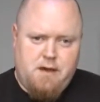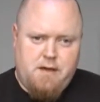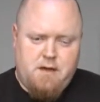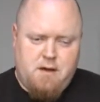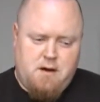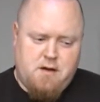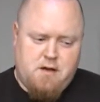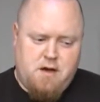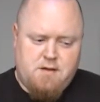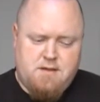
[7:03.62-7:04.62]
and uh, I'm going
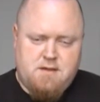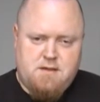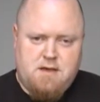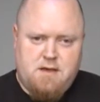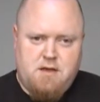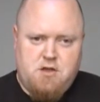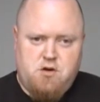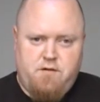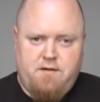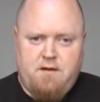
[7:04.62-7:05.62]
to go and sit and
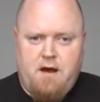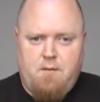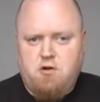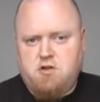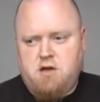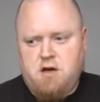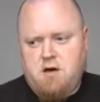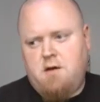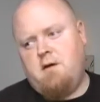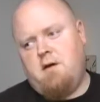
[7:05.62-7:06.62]
enjoy the rest of that and watch
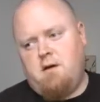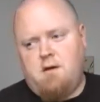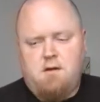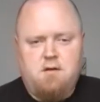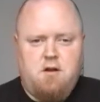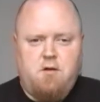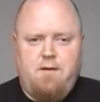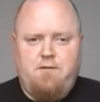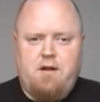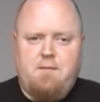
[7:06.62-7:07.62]
uh, the new
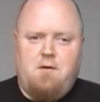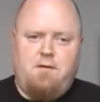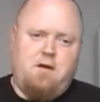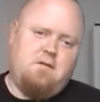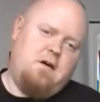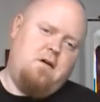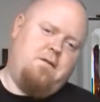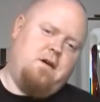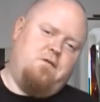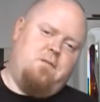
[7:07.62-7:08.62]
Evil Dead movie. So
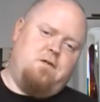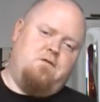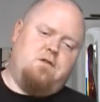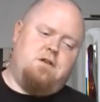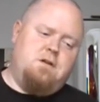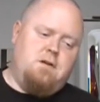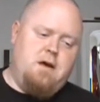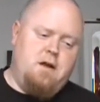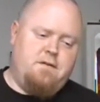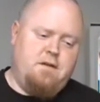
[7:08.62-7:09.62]
thank you very much for watching,
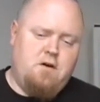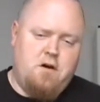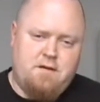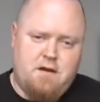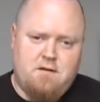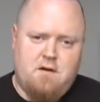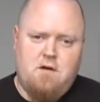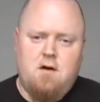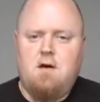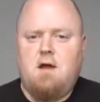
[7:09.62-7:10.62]
and I'll see you guys again
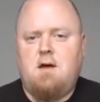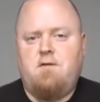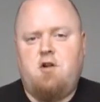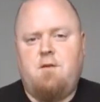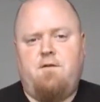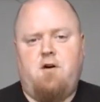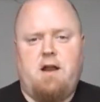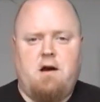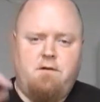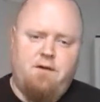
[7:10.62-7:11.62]
soon for an Urban
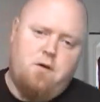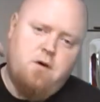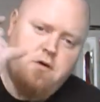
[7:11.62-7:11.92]
Viking review.